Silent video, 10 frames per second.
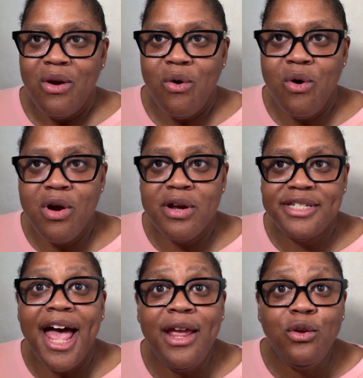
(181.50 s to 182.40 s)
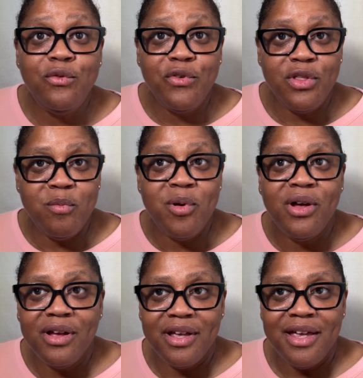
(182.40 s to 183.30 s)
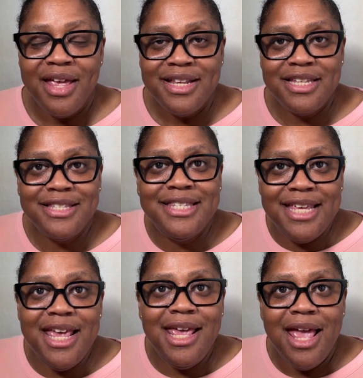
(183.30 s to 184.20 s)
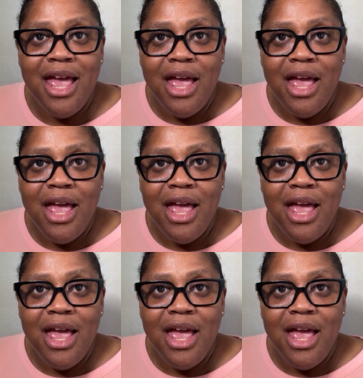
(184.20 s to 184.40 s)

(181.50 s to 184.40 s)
or a title for the book to see